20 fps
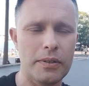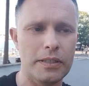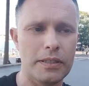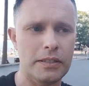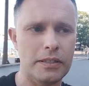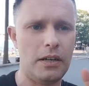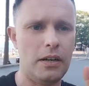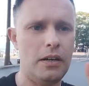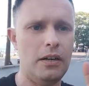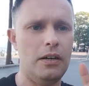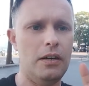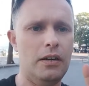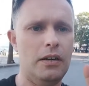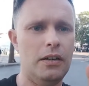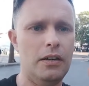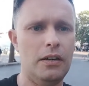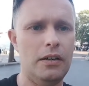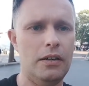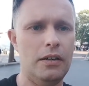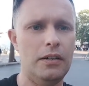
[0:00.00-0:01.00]
and it's
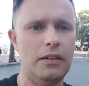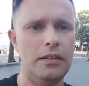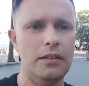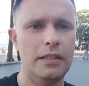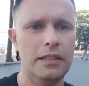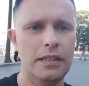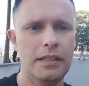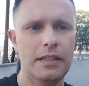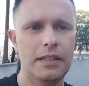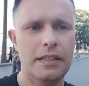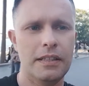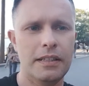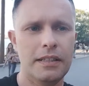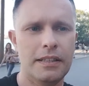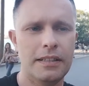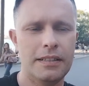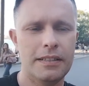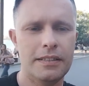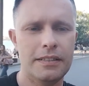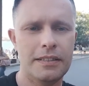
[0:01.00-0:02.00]
like,
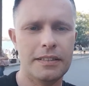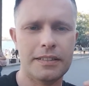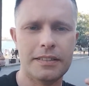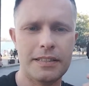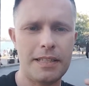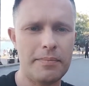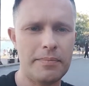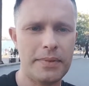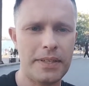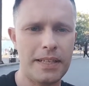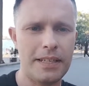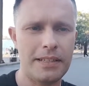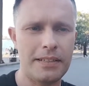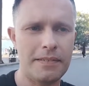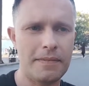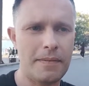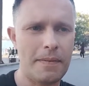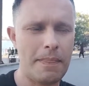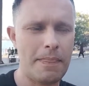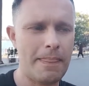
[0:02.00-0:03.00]
there's something.